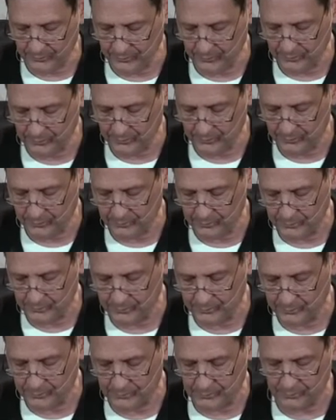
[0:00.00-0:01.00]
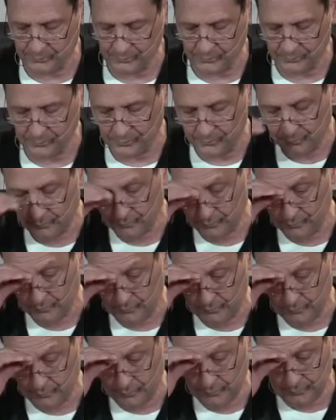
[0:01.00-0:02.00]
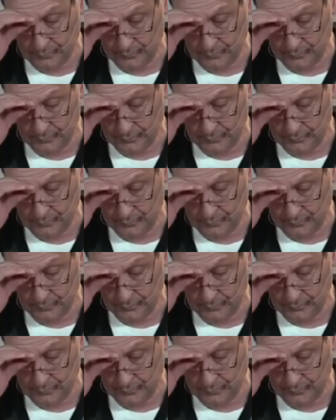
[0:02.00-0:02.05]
(silence)